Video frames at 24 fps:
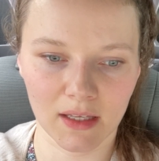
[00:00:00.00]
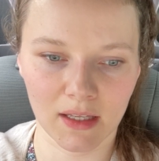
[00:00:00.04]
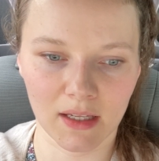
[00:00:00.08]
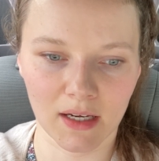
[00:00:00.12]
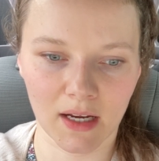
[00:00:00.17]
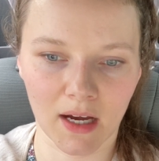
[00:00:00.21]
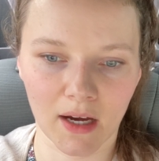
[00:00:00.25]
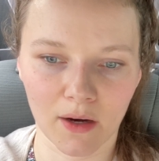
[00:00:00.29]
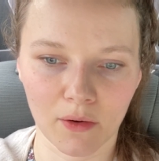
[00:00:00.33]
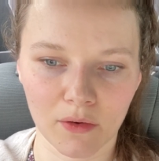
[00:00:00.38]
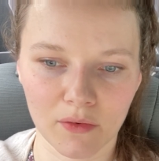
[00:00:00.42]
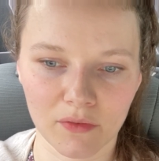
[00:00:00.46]
And
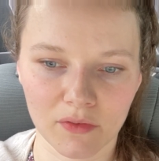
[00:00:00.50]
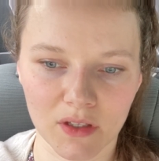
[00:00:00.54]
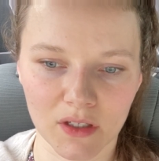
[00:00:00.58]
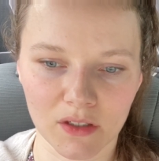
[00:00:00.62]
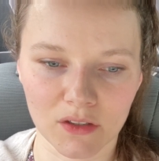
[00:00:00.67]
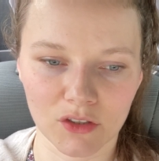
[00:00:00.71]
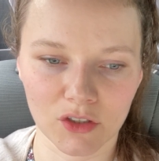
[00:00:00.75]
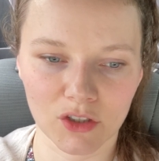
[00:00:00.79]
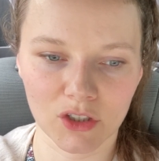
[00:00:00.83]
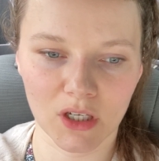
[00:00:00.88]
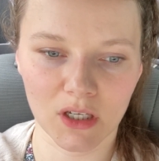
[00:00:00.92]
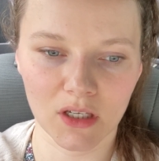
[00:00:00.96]
how have
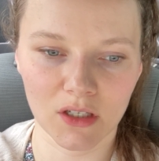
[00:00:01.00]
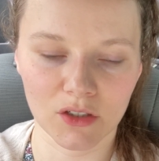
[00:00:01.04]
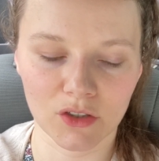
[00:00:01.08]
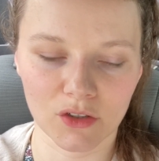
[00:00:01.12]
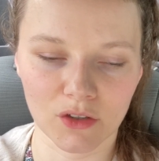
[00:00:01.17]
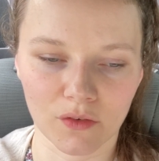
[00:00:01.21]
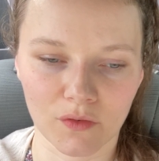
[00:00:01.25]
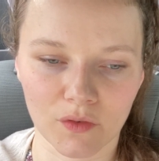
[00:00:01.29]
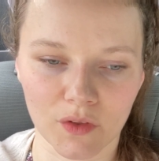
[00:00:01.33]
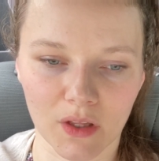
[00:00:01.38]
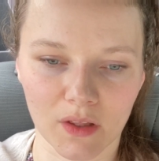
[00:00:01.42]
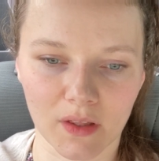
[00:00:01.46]
things changed
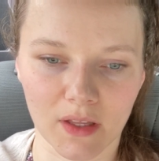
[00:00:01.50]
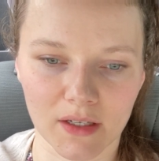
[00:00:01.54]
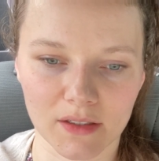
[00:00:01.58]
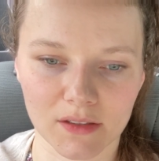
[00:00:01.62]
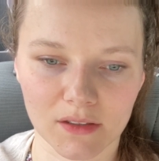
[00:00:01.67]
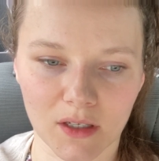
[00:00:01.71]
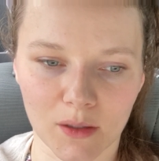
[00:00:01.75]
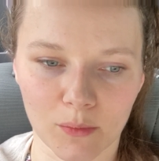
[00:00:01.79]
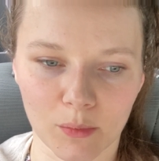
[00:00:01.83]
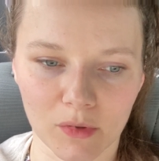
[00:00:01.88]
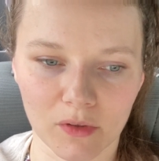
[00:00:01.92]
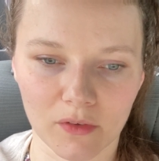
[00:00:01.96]
over the last
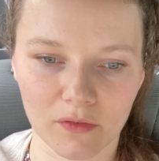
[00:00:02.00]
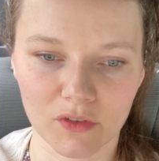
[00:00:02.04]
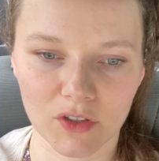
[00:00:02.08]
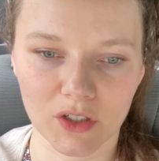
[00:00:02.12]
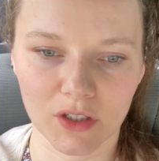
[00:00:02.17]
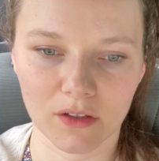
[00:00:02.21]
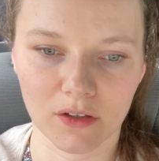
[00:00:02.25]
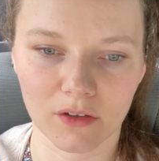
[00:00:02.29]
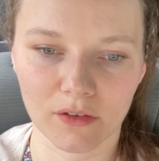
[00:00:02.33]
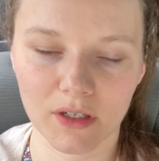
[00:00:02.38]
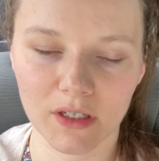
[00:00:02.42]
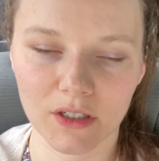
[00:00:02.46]
couple of
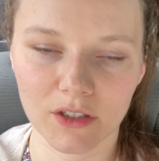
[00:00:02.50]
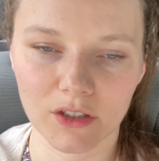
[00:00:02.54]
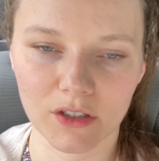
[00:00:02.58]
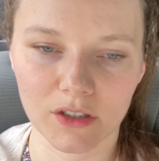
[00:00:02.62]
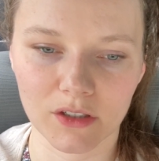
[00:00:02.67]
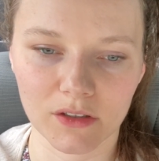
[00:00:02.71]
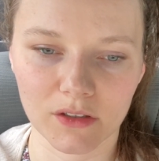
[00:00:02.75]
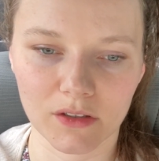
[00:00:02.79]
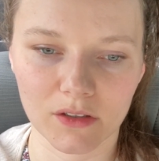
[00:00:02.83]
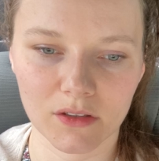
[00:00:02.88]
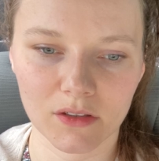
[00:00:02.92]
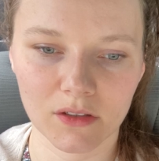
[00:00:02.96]

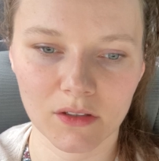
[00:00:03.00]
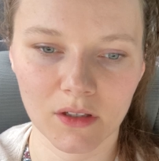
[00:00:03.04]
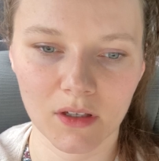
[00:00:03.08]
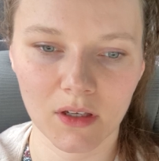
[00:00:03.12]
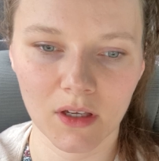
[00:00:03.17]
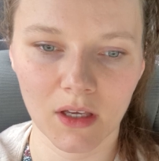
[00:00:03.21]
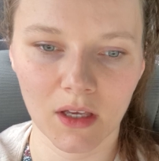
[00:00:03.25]
generations?